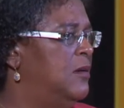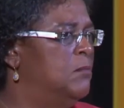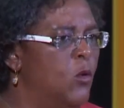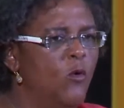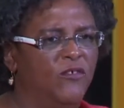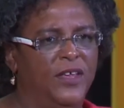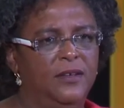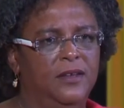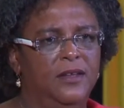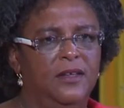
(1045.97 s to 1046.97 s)
moving
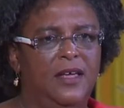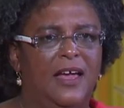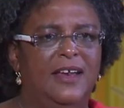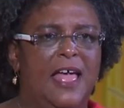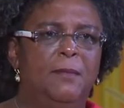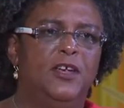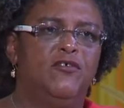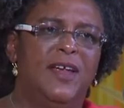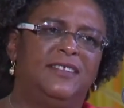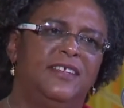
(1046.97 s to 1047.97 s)
and
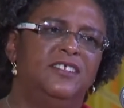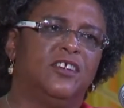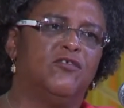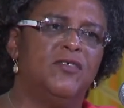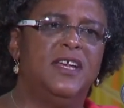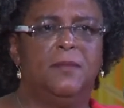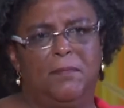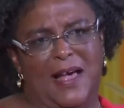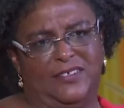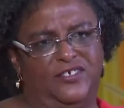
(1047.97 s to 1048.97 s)
emigrating to greener
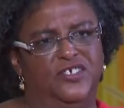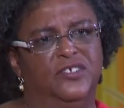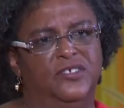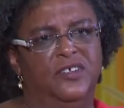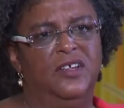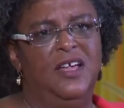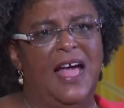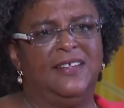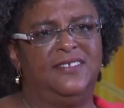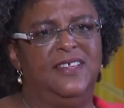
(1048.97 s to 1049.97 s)
pastures
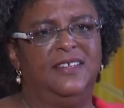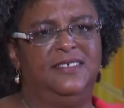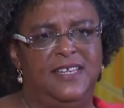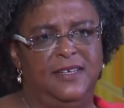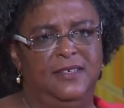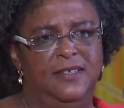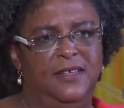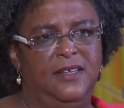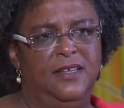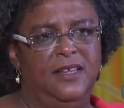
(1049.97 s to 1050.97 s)
as they did
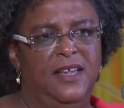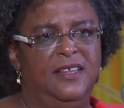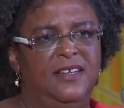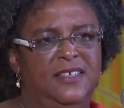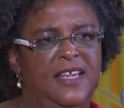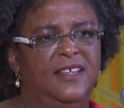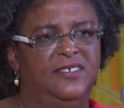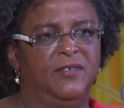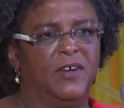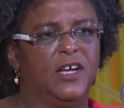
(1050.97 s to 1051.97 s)
in the
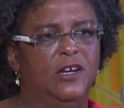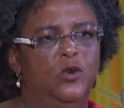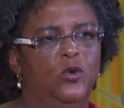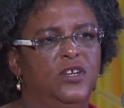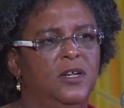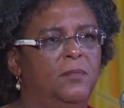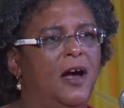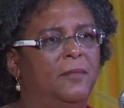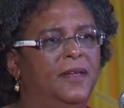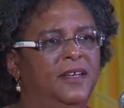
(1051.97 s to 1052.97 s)
days of a colonial
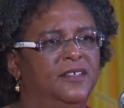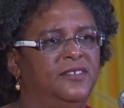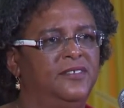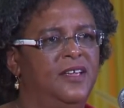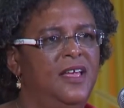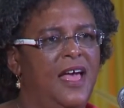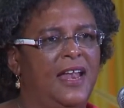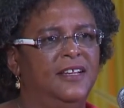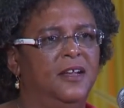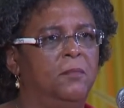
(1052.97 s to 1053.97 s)
Barbados,
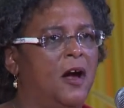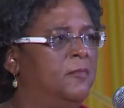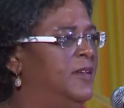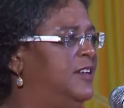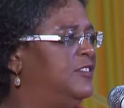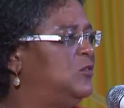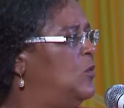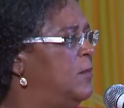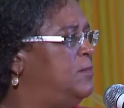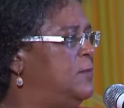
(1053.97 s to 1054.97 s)
and in a Barbados
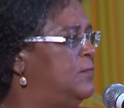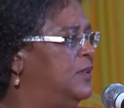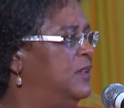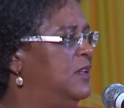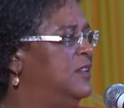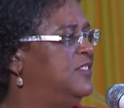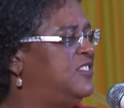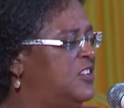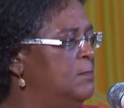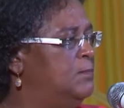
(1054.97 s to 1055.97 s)
where people
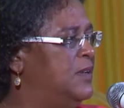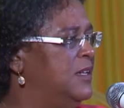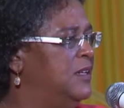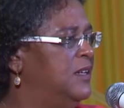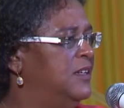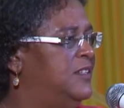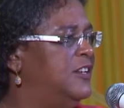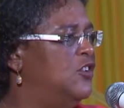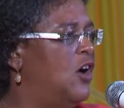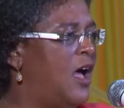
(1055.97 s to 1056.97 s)
simply
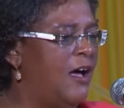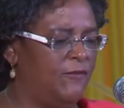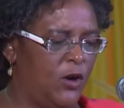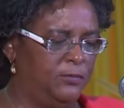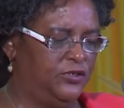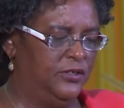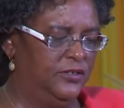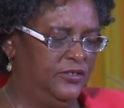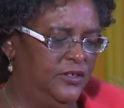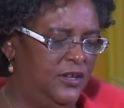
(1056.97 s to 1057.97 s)
did not have
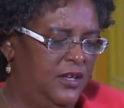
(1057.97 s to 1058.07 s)
options.